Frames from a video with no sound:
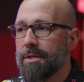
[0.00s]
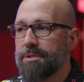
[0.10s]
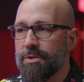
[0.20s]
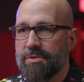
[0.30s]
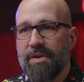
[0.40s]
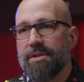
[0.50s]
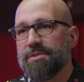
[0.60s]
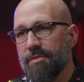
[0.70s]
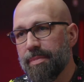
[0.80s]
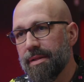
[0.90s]
Don't define
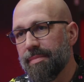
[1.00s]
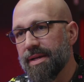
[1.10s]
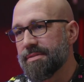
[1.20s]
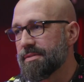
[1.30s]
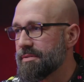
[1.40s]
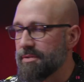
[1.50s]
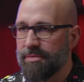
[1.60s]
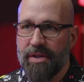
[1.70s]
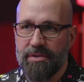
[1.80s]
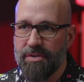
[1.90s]
yourself by the best. Don't
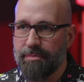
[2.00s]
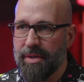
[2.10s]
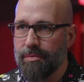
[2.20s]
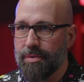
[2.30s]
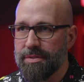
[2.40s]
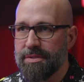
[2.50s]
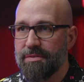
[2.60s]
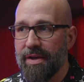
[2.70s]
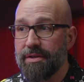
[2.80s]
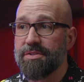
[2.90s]
define yourself by the worst.
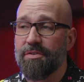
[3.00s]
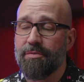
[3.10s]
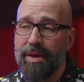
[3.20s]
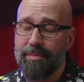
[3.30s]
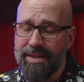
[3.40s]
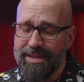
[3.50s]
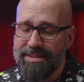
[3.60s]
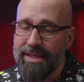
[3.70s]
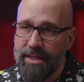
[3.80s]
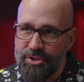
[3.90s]
Define yourself by being
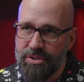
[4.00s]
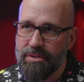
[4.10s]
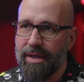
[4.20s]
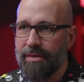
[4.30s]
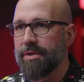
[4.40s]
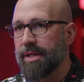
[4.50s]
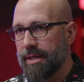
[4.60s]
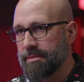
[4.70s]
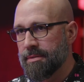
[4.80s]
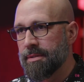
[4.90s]
intentional every
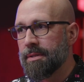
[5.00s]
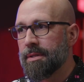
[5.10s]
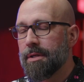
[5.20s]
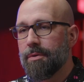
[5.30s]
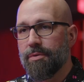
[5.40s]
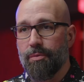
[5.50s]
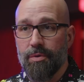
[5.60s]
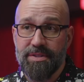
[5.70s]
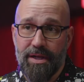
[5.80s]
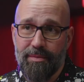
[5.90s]
day with the
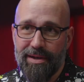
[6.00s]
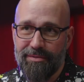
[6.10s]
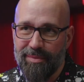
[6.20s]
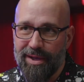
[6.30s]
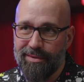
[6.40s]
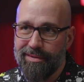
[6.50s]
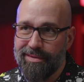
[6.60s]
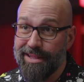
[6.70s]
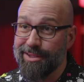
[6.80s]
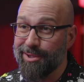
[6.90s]
words that come out of your mouth
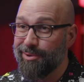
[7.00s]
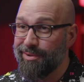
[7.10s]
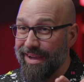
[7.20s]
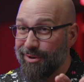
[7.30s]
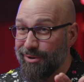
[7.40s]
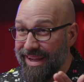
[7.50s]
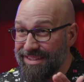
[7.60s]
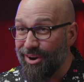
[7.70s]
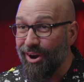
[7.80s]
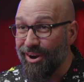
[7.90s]
that
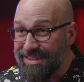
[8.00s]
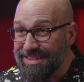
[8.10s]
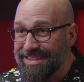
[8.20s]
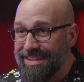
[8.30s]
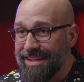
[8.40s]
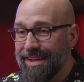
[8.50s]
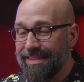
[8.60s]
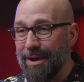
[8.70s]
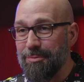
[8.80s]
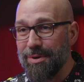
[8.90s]
creates art
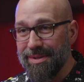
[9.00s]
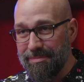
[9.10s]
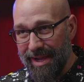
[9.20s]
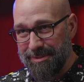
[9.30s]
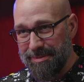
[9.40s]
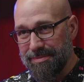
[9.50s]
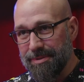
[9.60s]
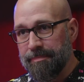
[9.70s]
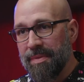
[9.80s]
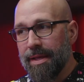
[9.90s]
that will impact people
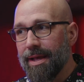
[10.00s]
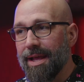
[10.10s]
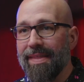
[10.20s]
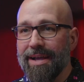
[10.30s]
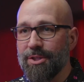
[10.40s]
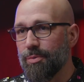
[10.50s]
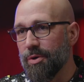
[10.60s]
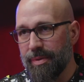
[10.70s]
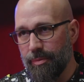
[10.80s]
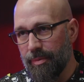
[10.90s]
and that you will
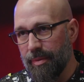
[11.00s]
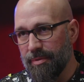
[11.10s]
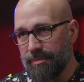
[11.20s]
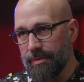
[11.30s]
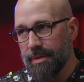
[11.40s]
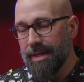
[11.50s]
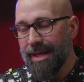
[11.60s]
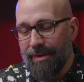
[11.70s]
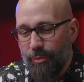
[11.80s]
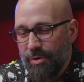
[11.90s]
be remembered for.
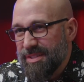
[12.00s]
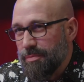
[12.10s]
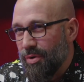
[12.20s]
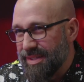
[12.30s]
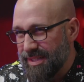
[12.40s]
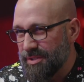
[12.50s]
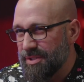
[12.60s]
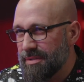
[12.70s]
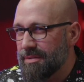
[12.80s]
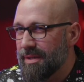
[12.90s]
If we're just more
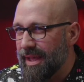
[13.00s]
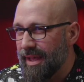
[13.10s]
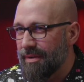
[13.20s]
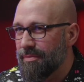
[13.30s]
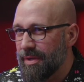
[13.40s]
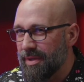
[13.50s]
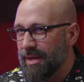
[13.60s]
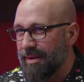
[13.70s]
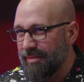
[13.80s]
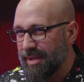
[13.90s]
intentional every
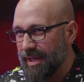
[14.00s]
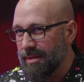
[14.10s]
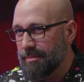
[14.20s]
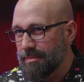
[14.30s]
minute, every day,